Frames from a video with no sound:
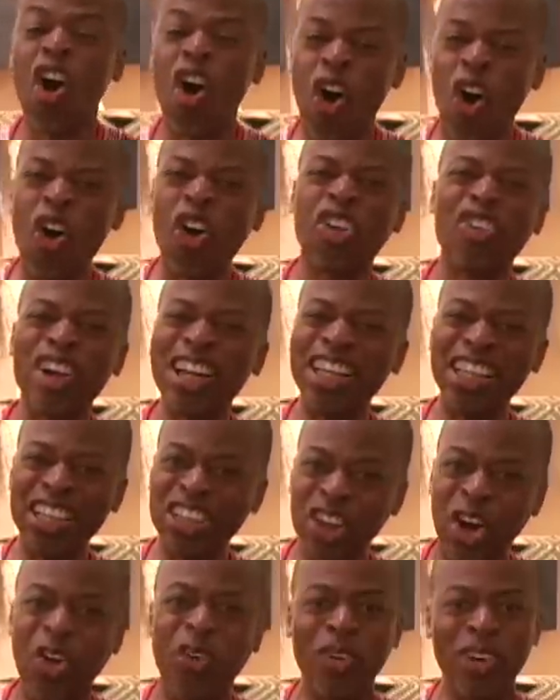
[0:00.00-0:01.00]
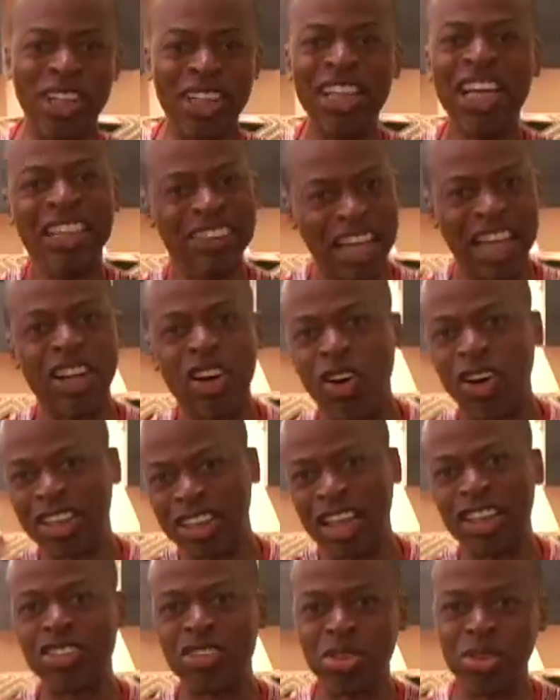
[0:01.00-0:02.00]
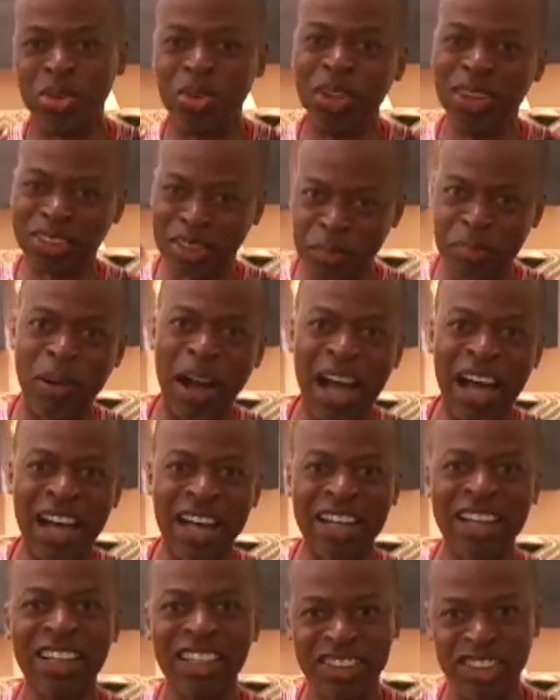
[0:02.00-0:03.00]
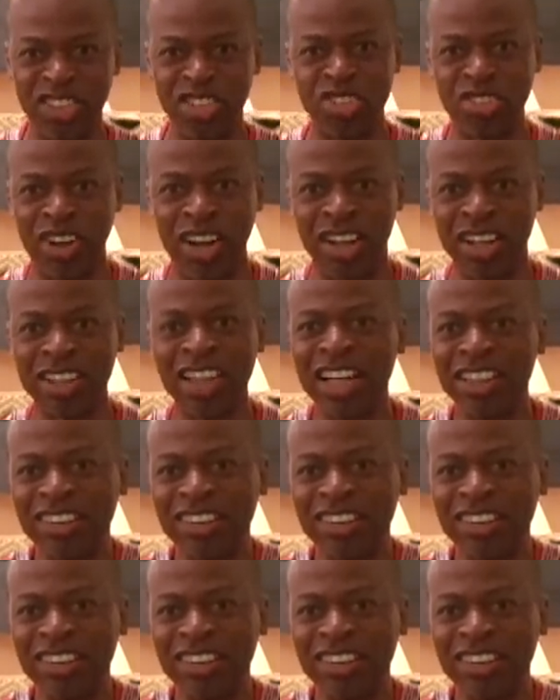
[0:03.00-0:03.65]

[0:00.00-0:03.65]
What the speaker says: already knowing they're going to get you to buy the drug.